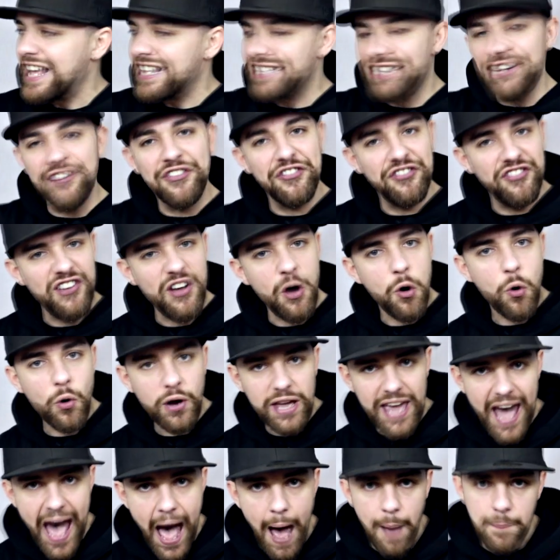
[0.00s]
to fill
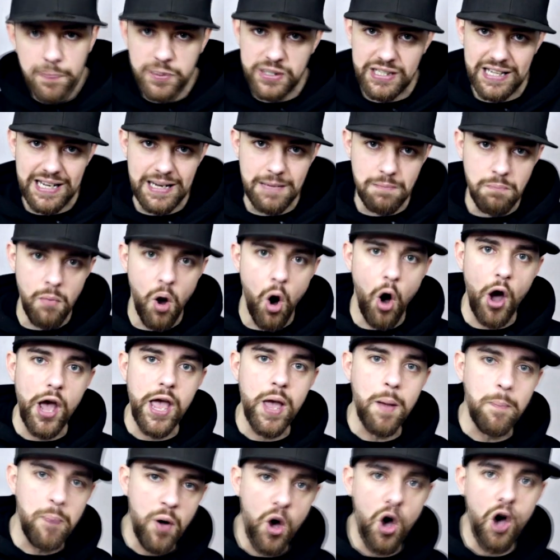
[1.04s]
gaps in
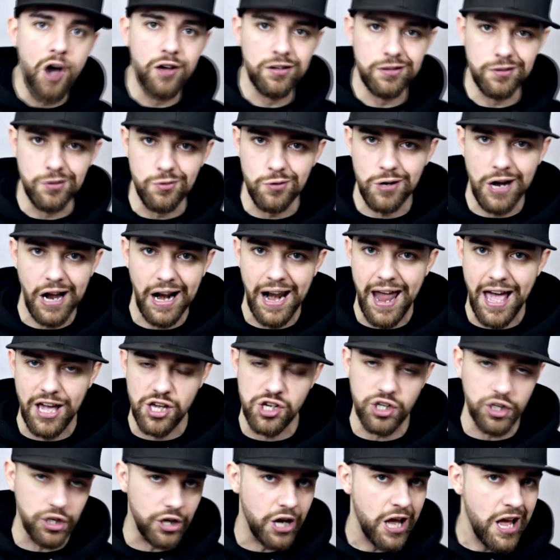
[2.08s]
my personal
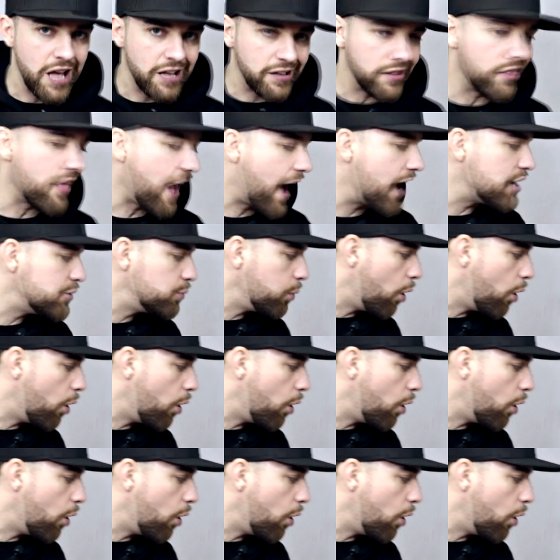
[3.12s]
collection? So that is